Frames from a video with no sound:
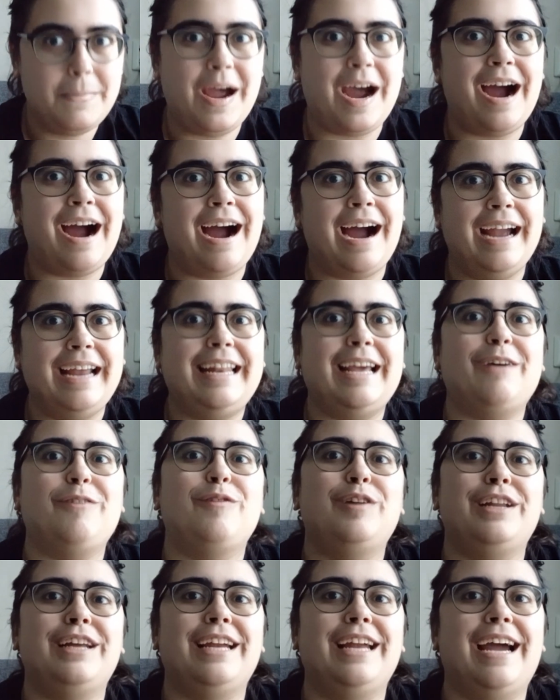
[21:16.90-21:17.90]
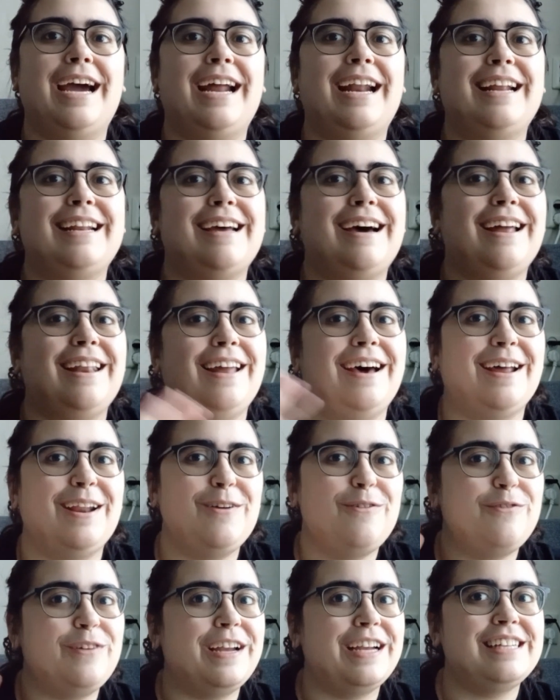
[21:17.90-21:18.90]
I definitely added a lot
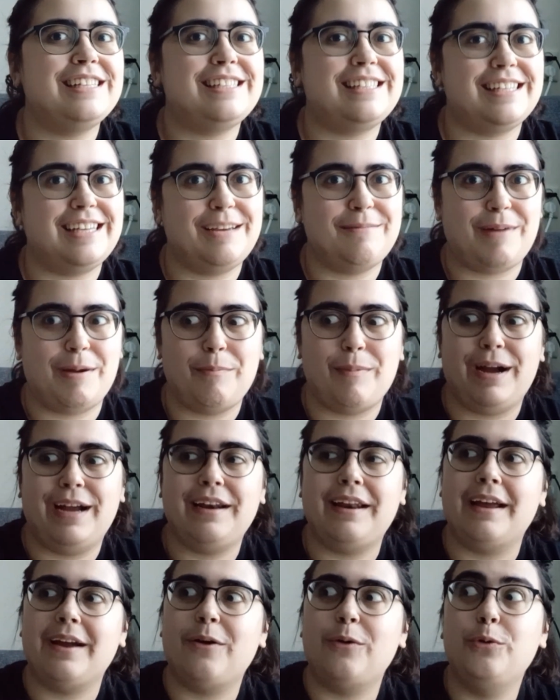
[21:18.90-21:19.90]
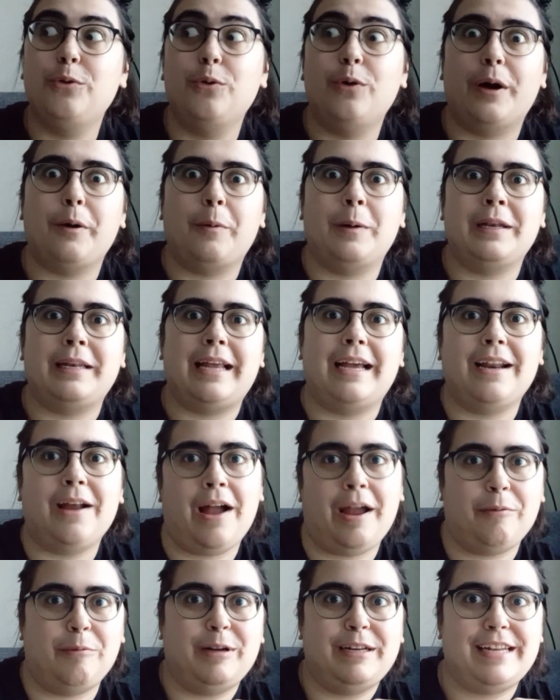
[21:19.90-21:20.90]
of things in my mind, like, ooh, I want that,
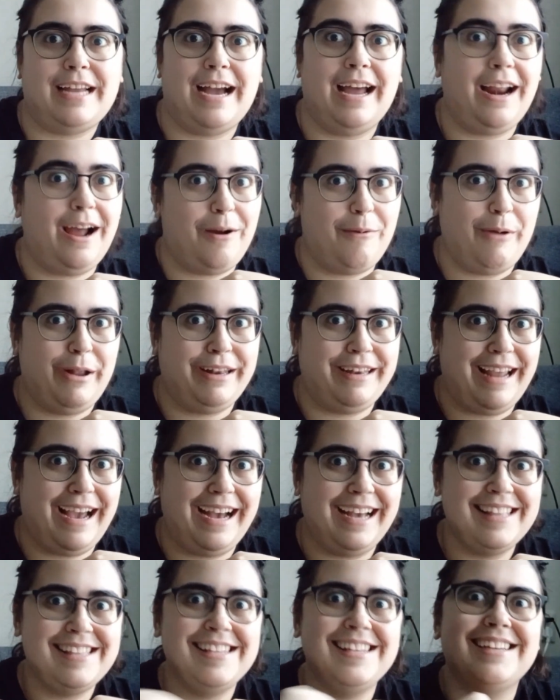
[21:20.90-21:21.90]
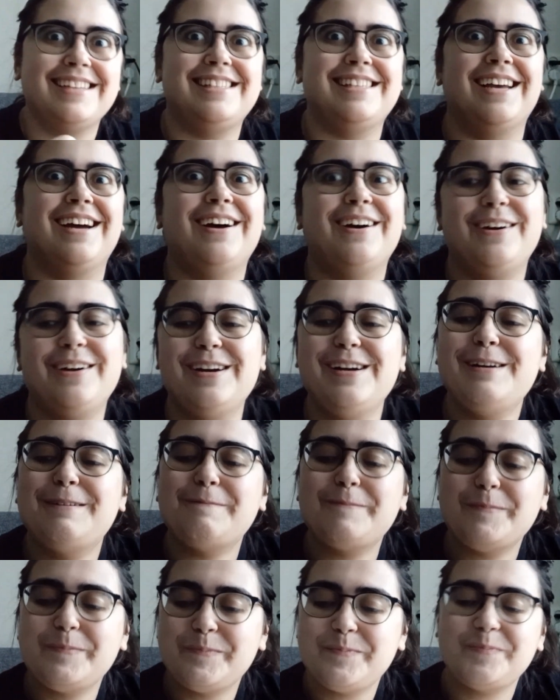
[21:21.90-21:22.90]
I want that, I want that. So
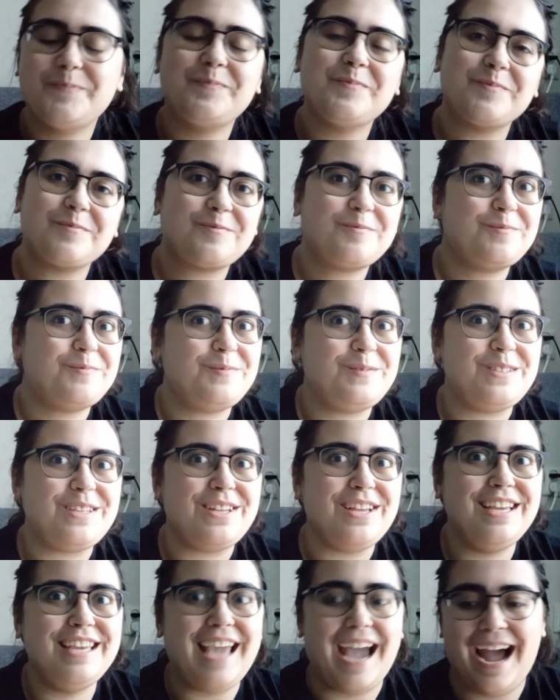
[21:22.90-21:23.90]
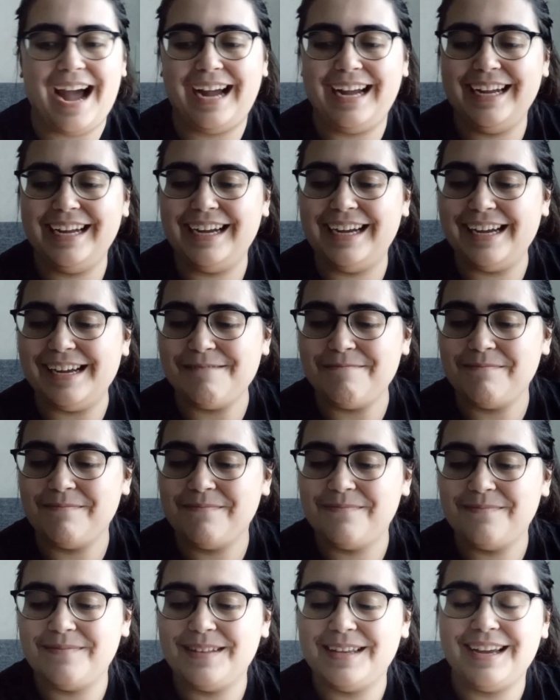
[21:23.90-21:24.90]
yeah,
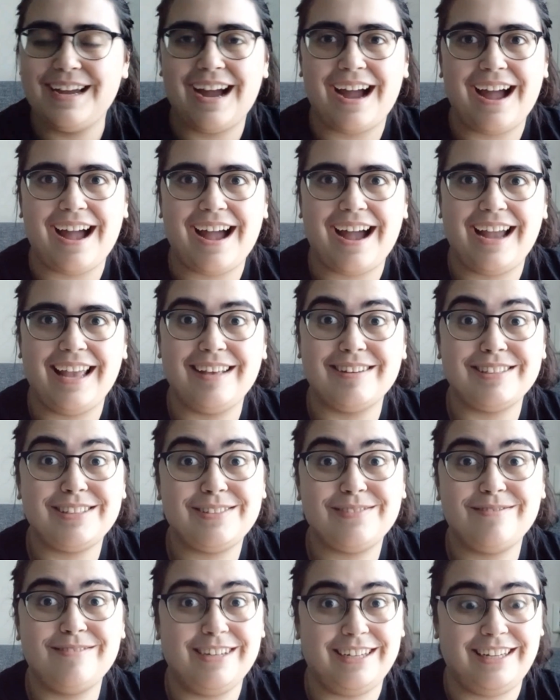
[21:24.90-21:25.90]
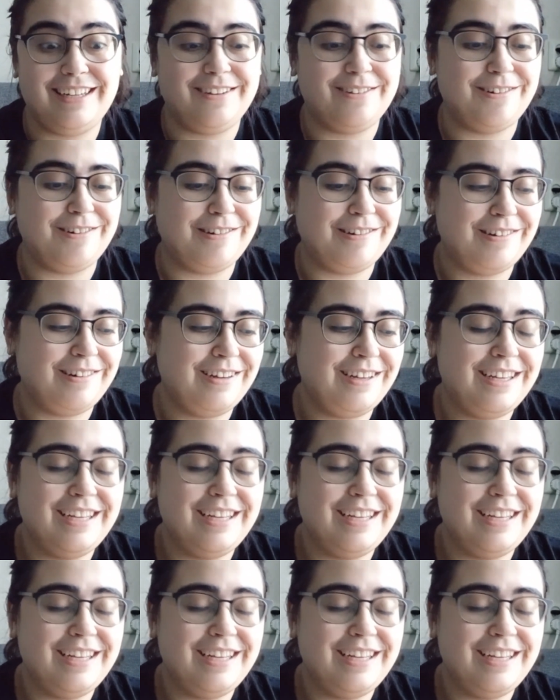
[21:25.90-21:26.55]
it was really cool.